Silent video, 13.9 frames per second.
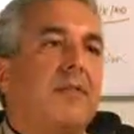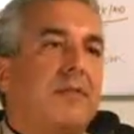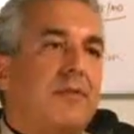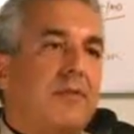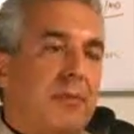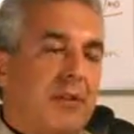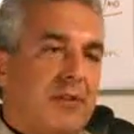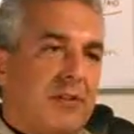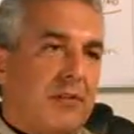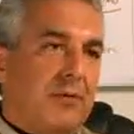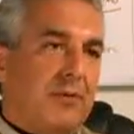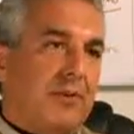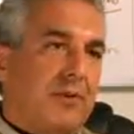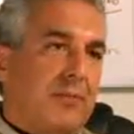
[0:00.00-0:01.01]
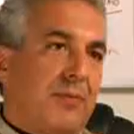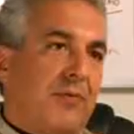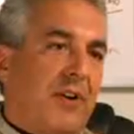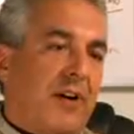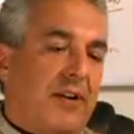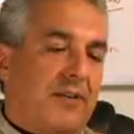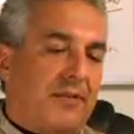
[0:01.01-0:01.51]
to be a solutions
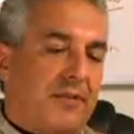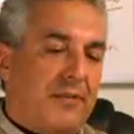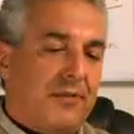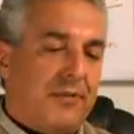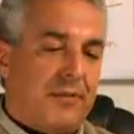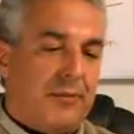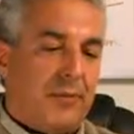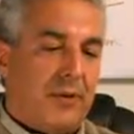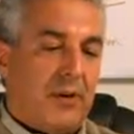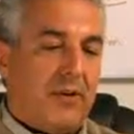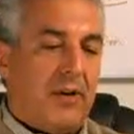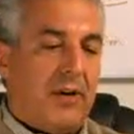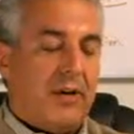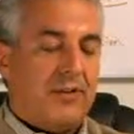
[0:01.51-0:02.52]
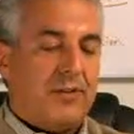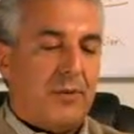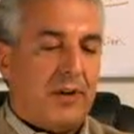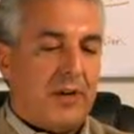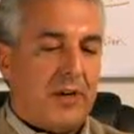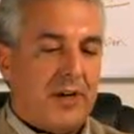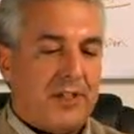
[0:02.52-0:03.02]
provider to our
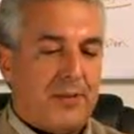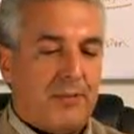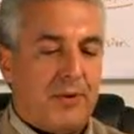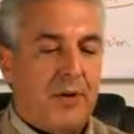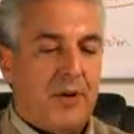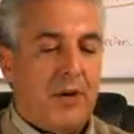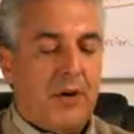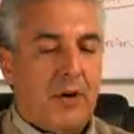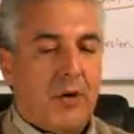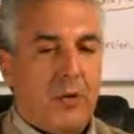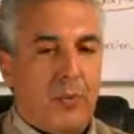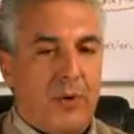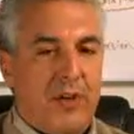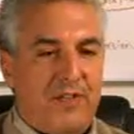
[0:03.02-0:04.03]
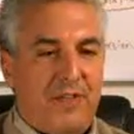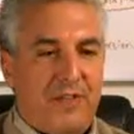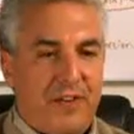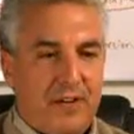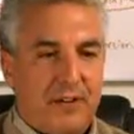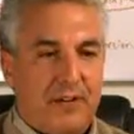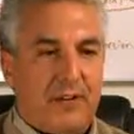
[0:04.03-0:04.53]
customer. We
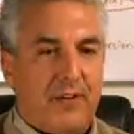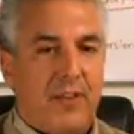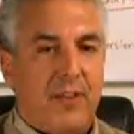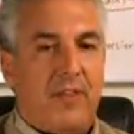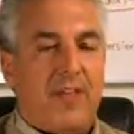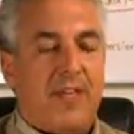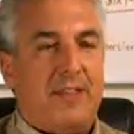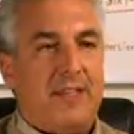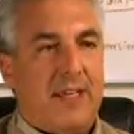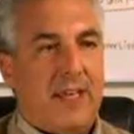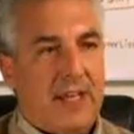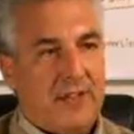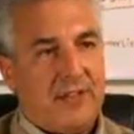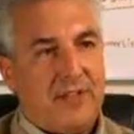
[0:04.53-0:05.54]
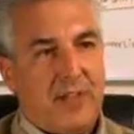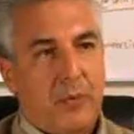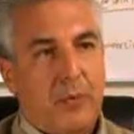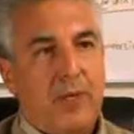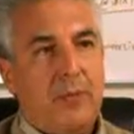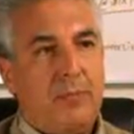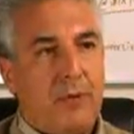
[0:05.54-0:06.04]
feel that the edge that
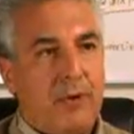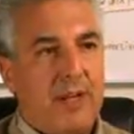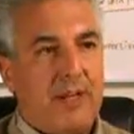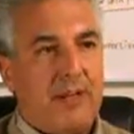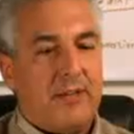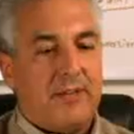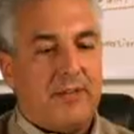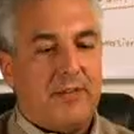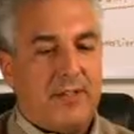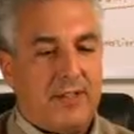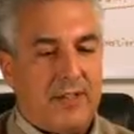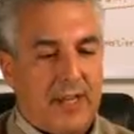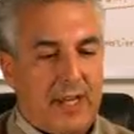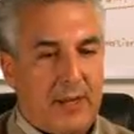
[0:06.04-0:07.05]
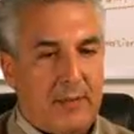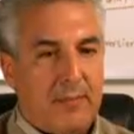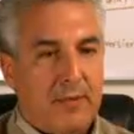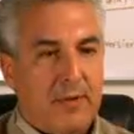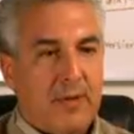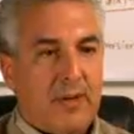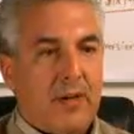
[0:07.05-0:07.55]
we bring to the game
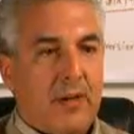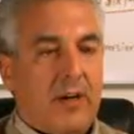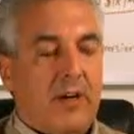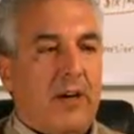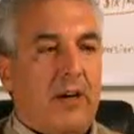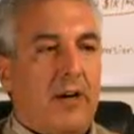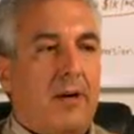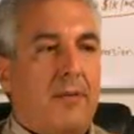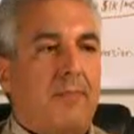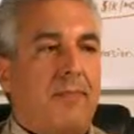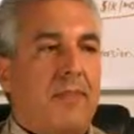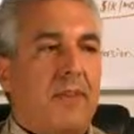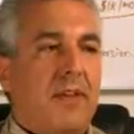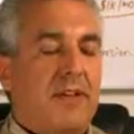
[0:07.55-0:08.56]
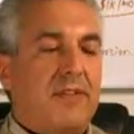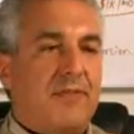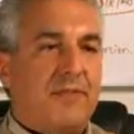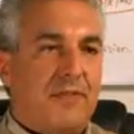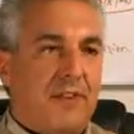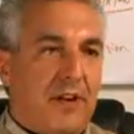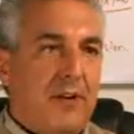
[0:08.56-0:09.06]
is
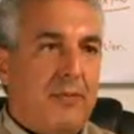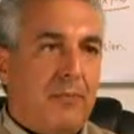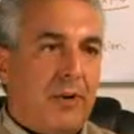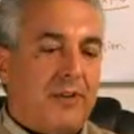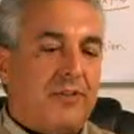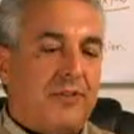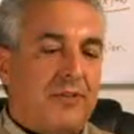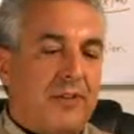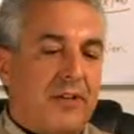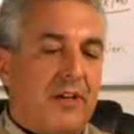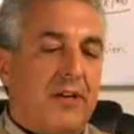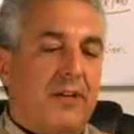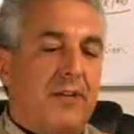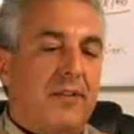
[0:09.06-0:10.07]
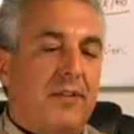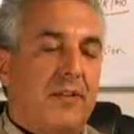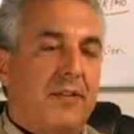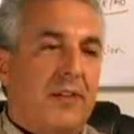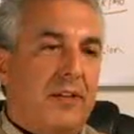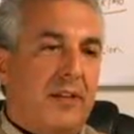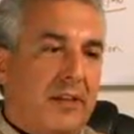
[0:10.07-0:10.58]
very much
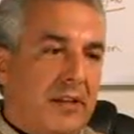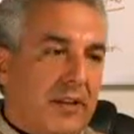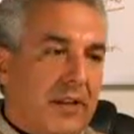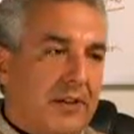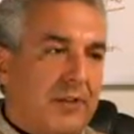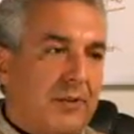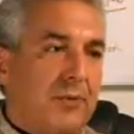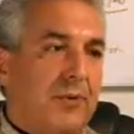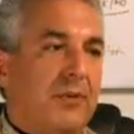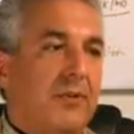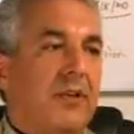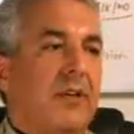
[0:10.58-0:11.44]
the intellectual